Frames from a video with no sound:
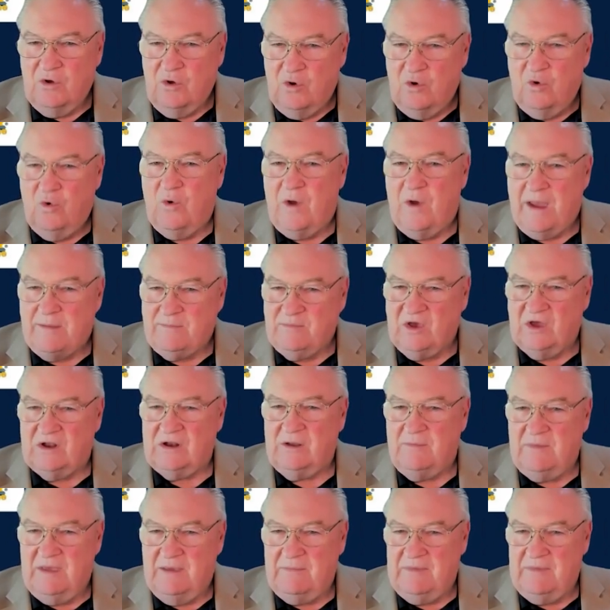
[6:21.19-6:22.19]
who I'm going
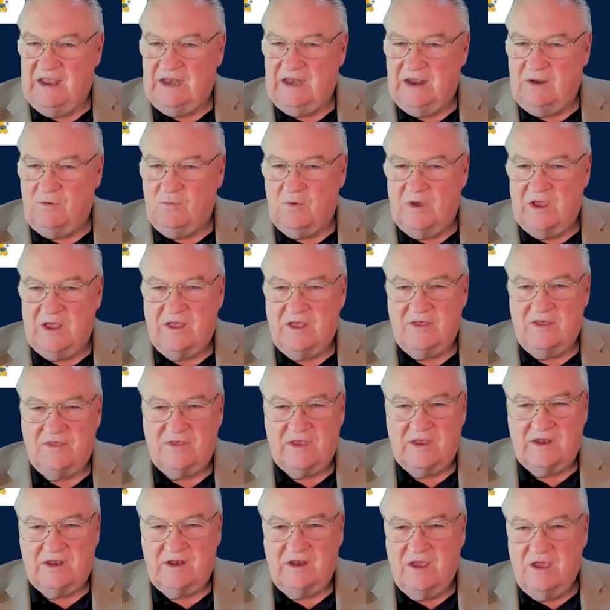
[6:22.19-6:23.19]
to be meeting
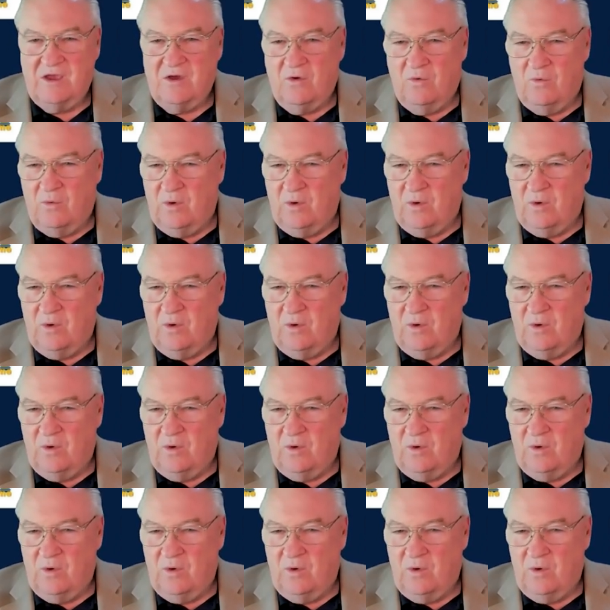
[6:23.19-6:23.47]
with and